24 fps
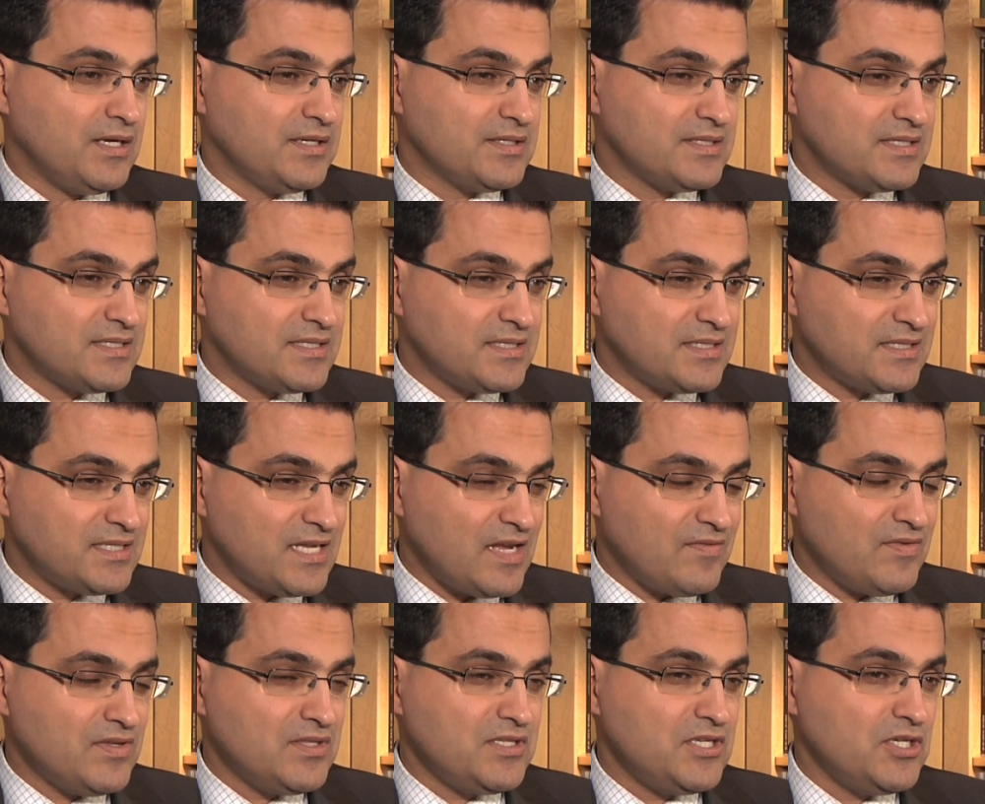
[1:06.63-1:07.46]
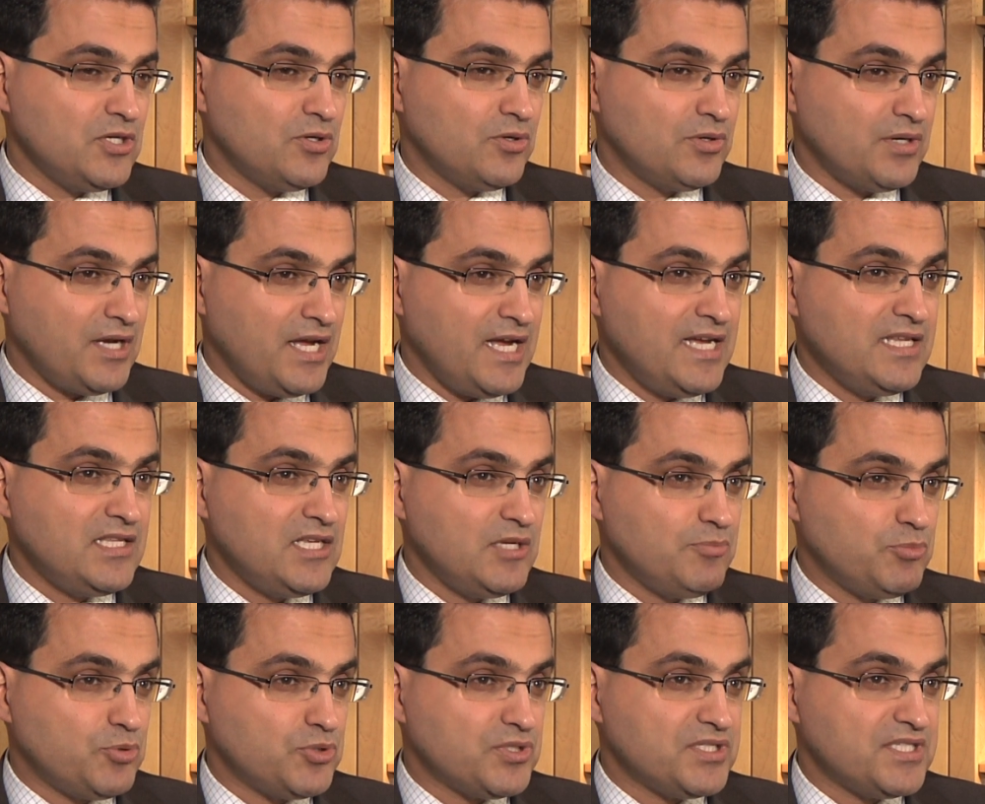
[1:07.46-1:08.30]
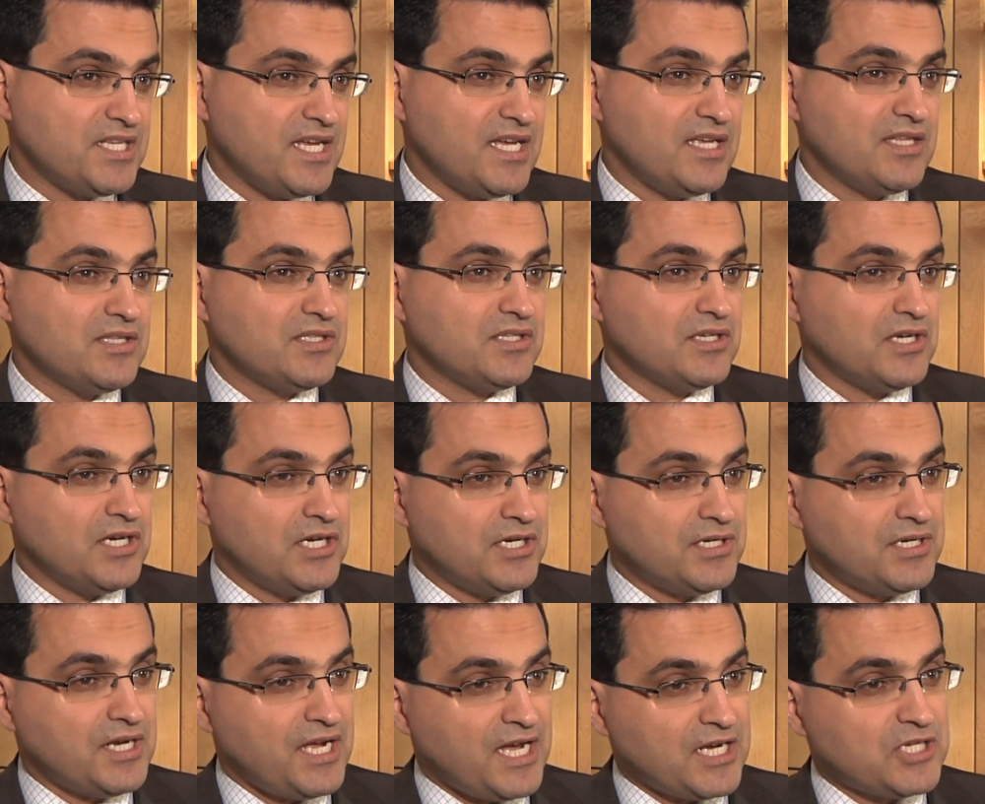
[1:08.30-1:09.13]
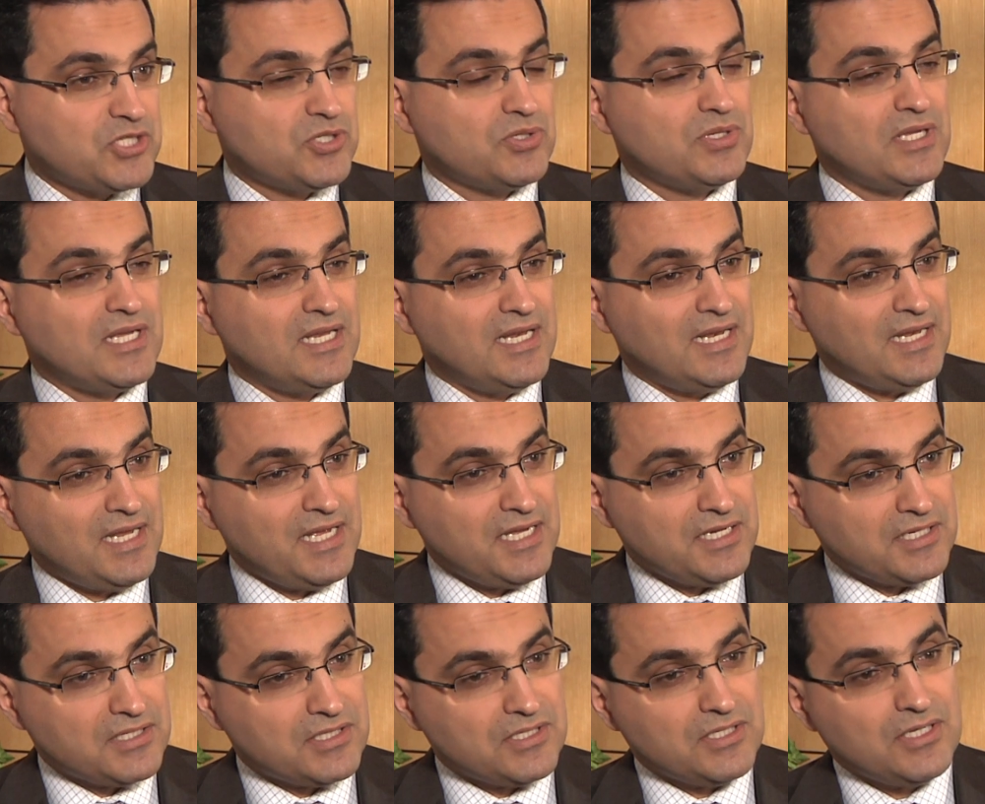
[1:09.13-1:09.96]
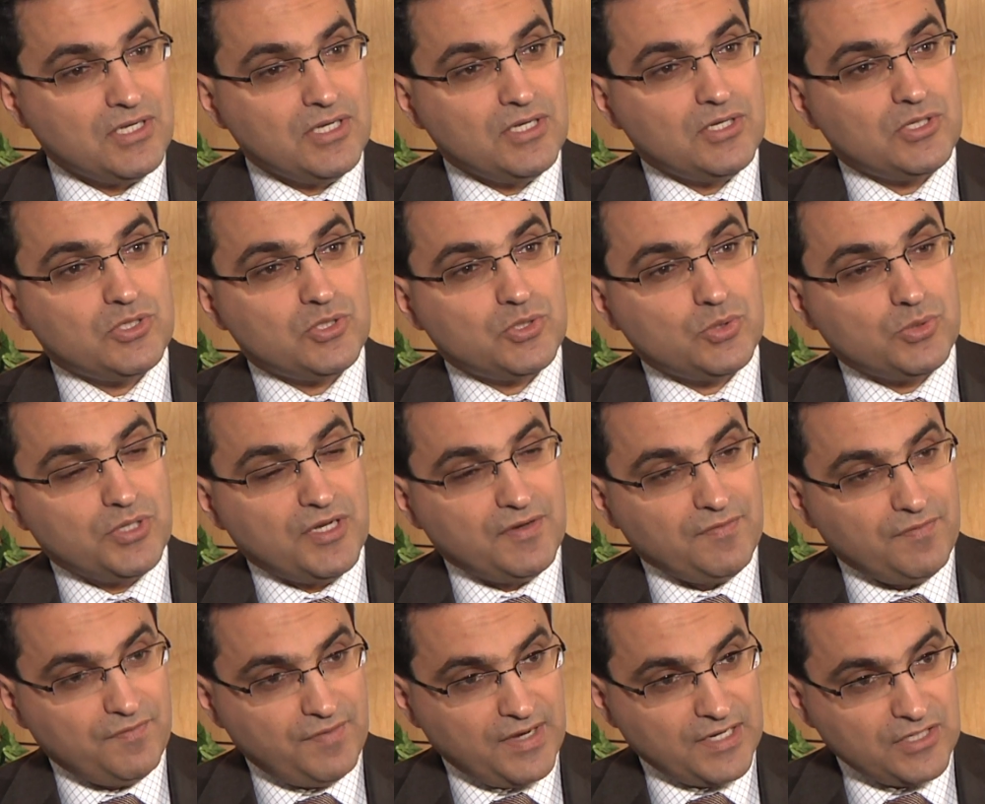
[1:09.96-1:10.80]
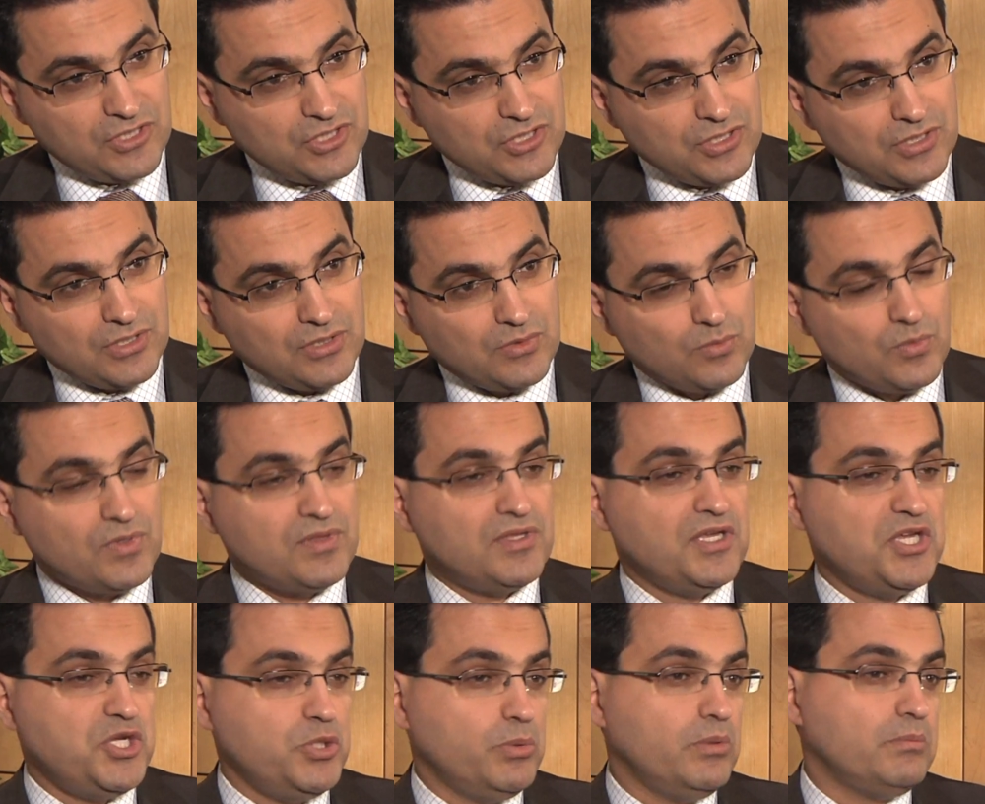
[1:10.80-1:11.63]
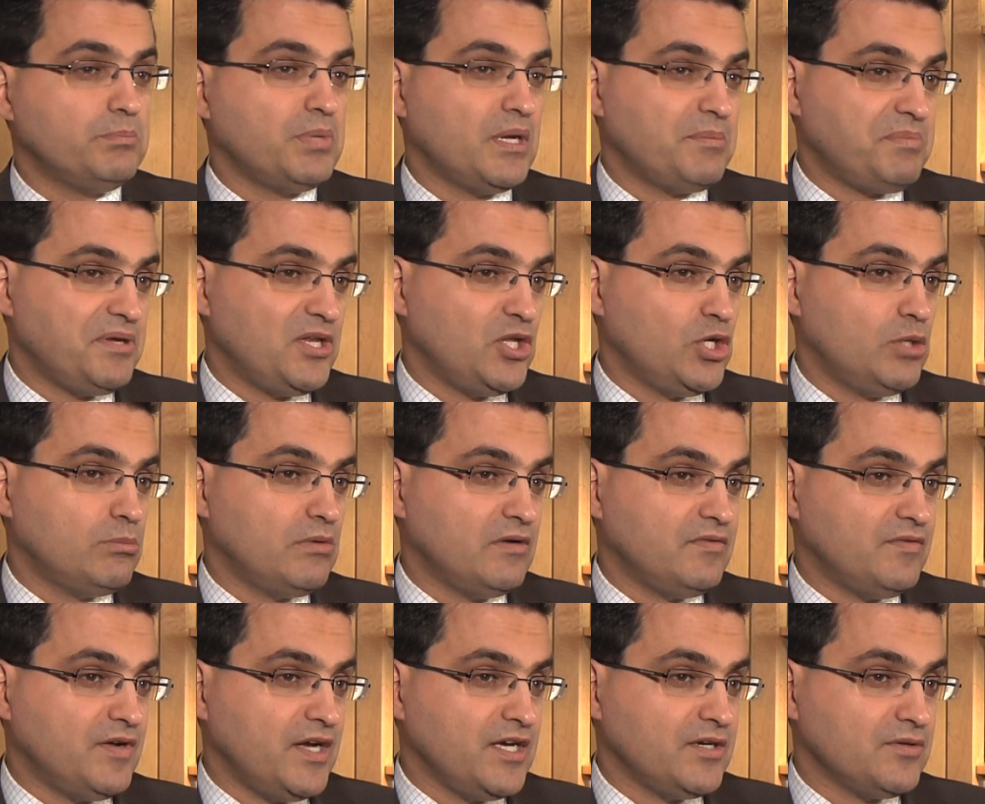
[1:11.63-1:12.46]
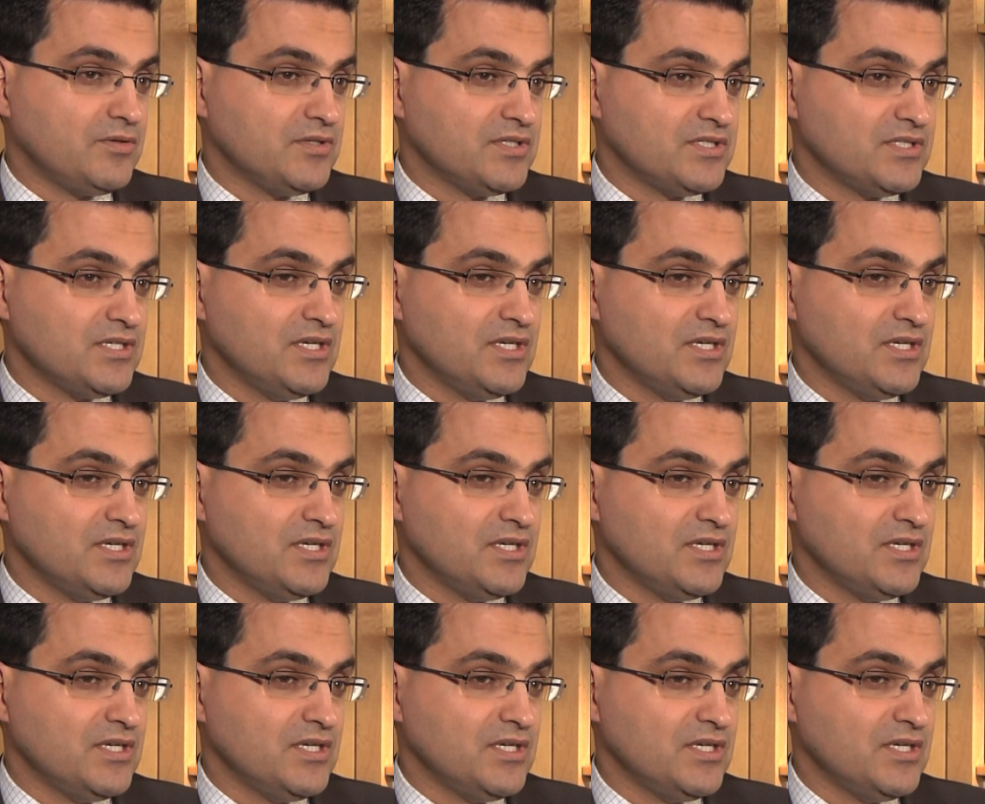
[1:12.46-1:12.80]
70% or 80% are actually linked to infection with the human papillomavirus.